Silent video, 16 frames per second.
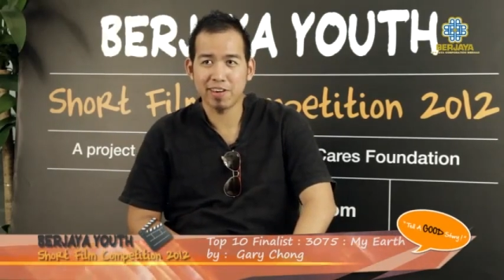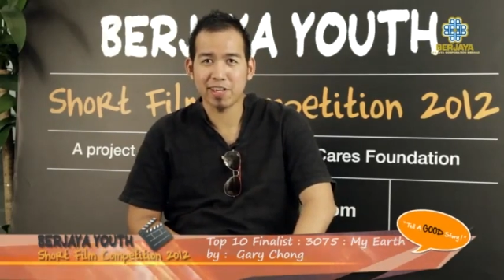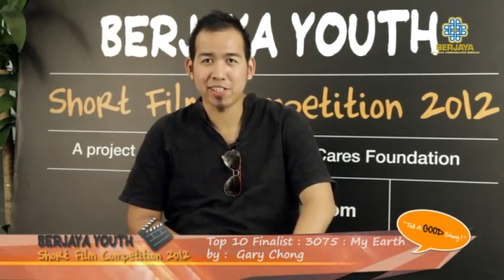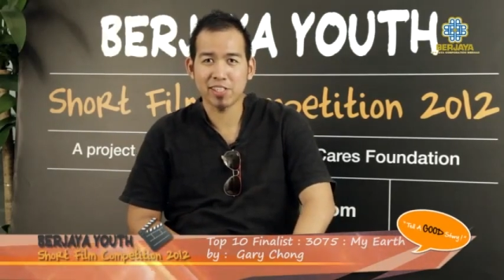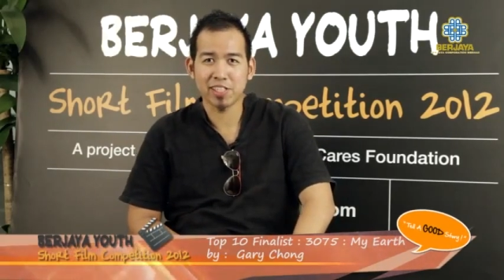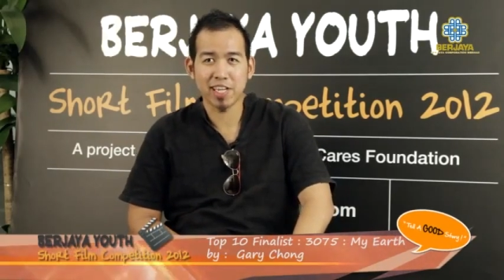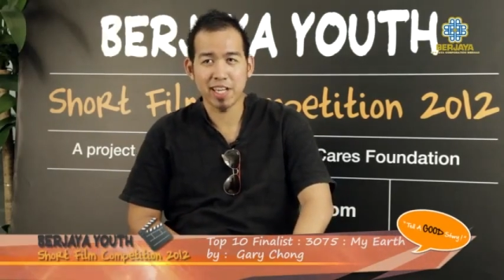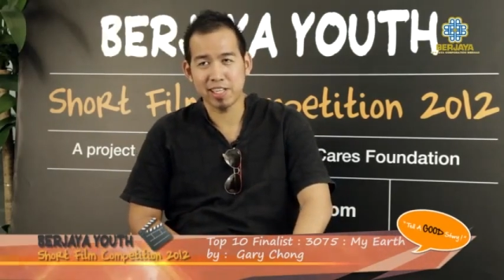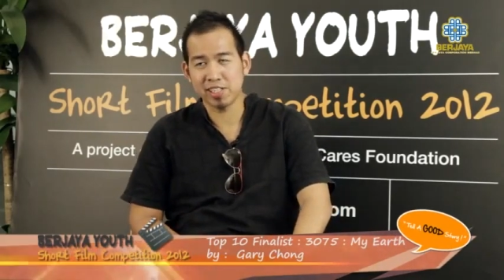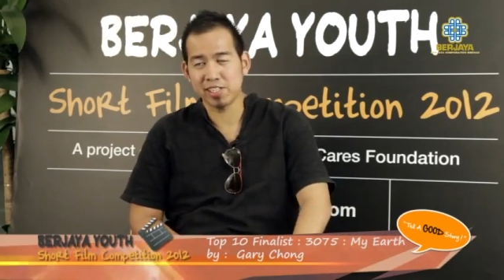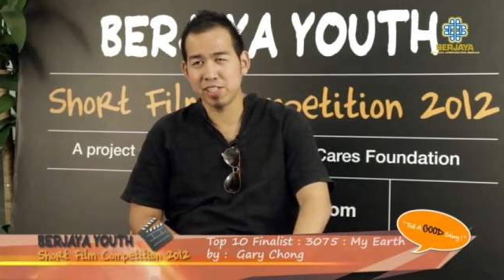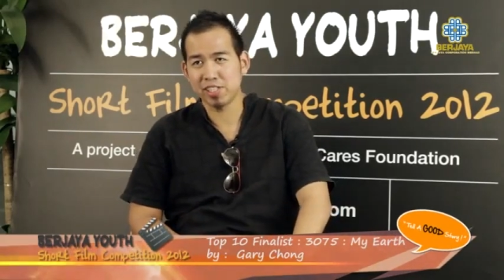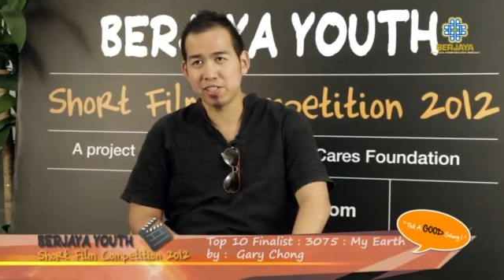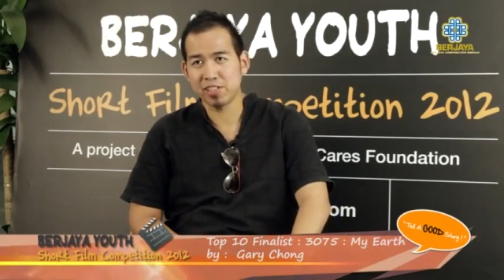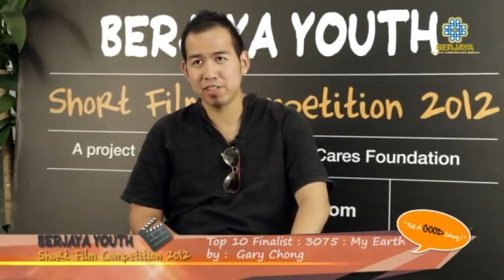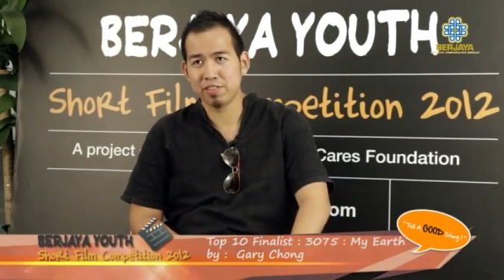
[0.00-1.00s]
director,
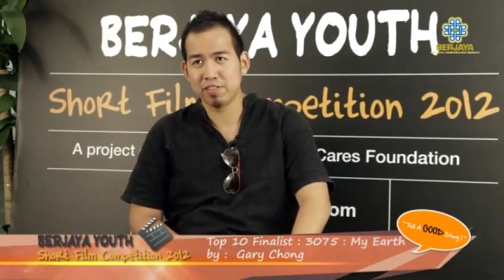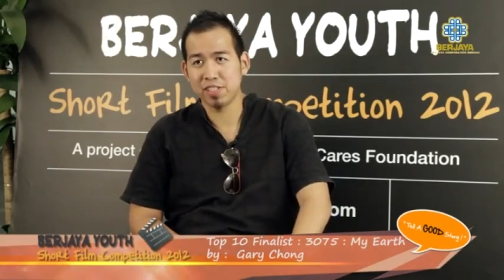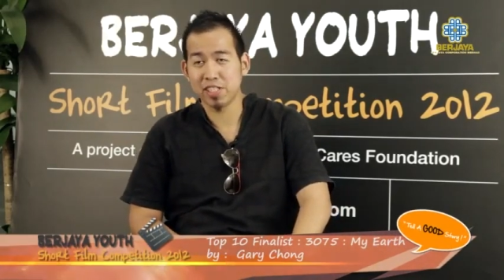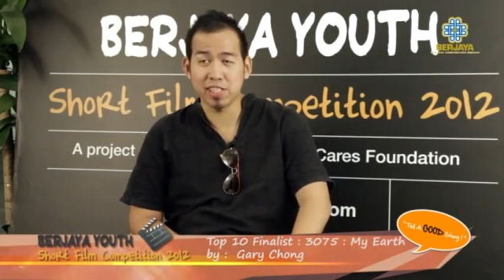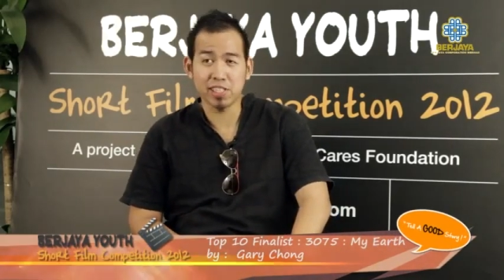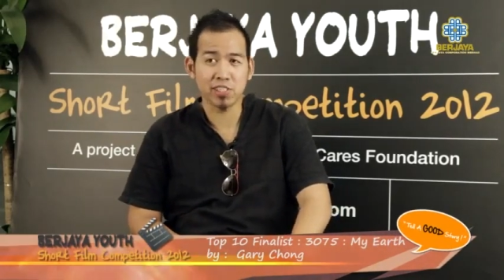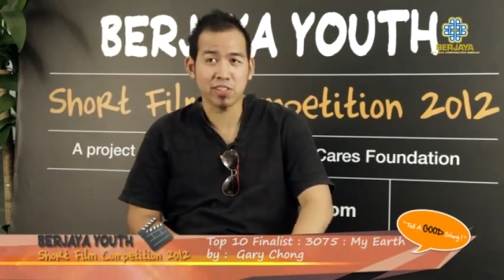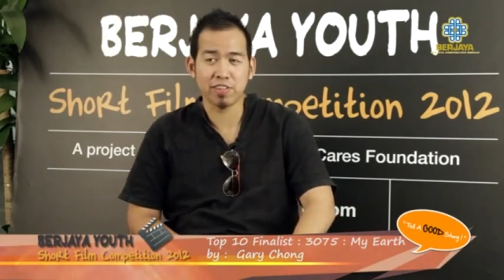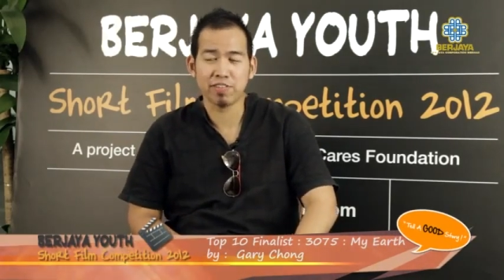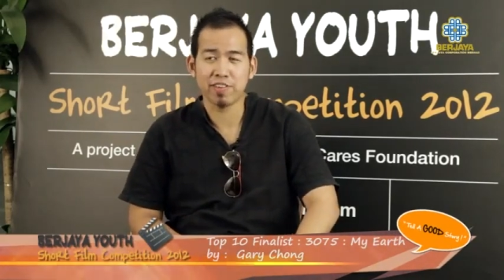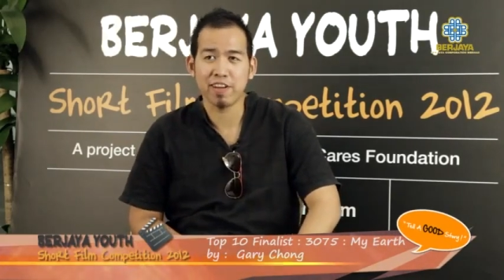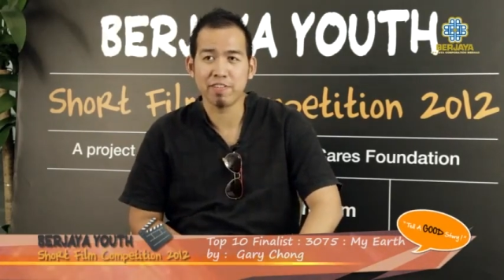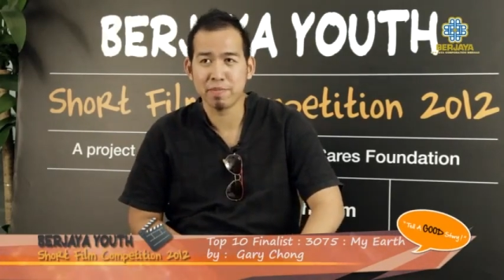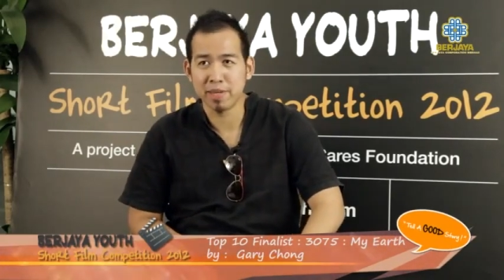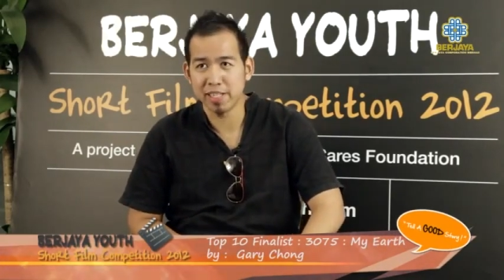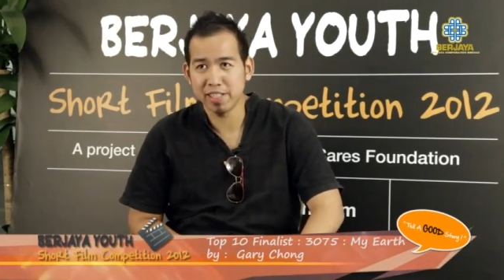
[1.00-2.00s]
editor of
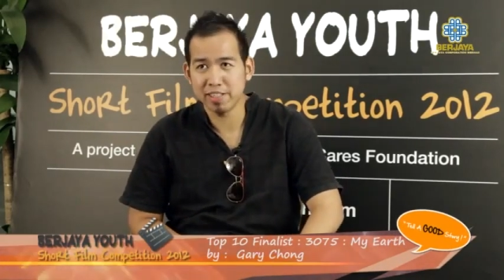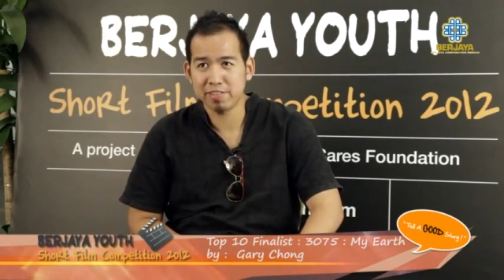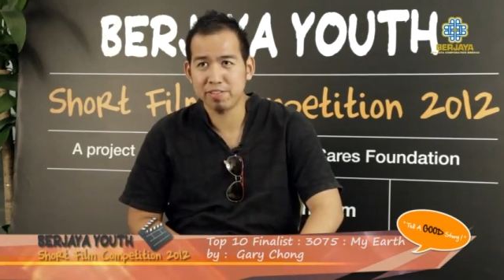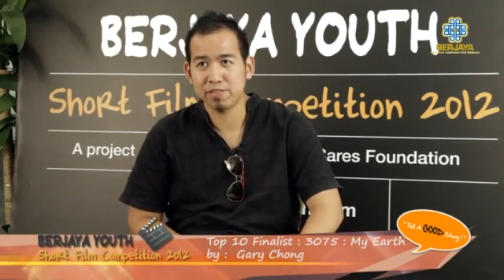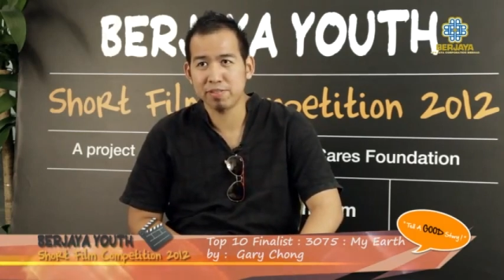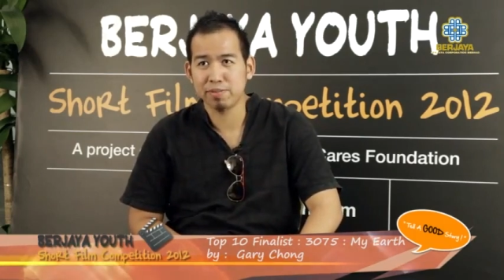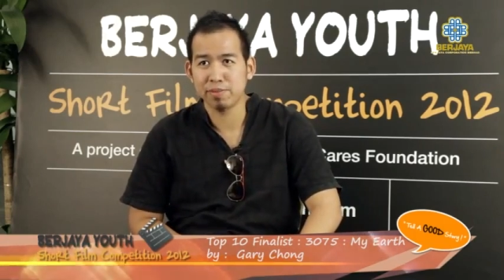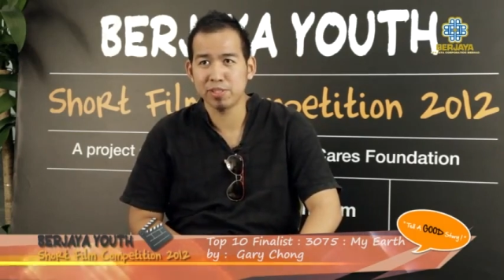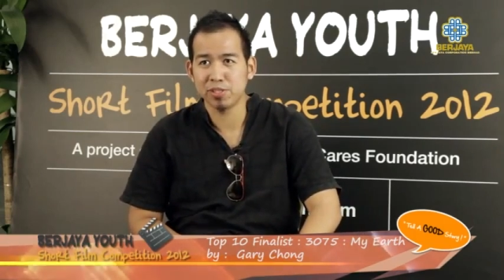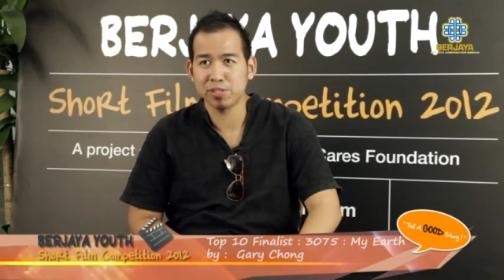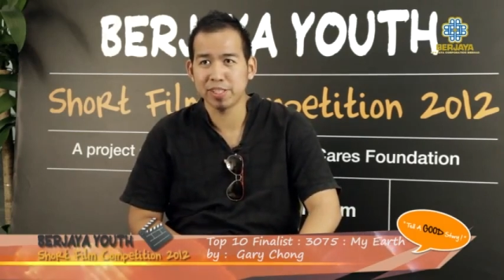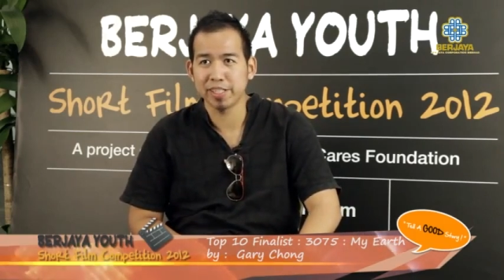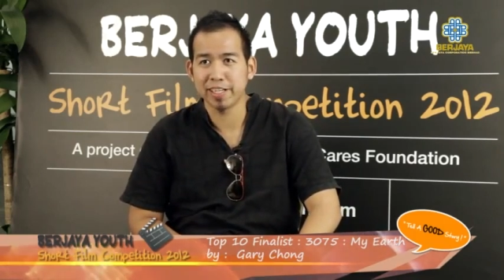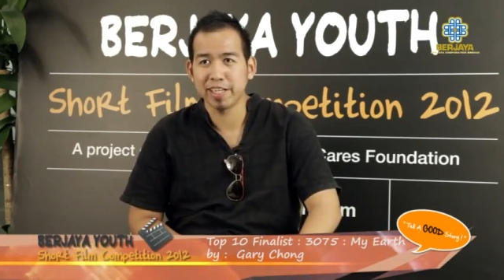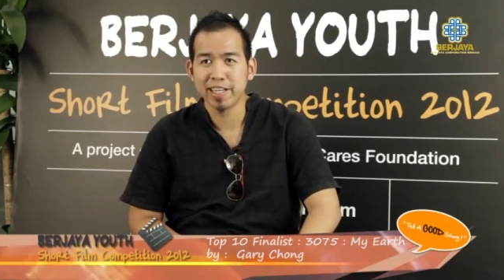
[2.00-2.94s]
3075 My Earth, which